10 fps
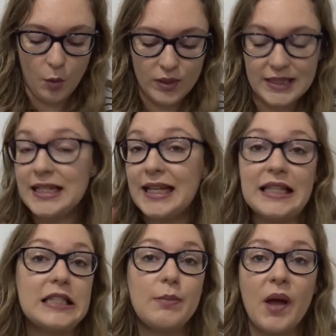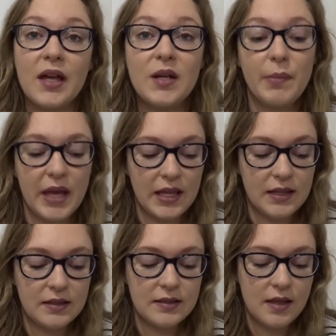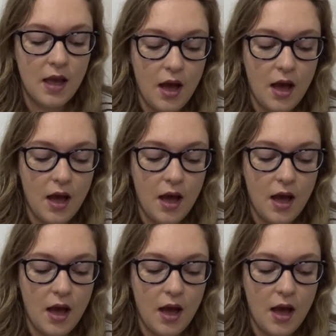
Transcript: wizarding inspired pins,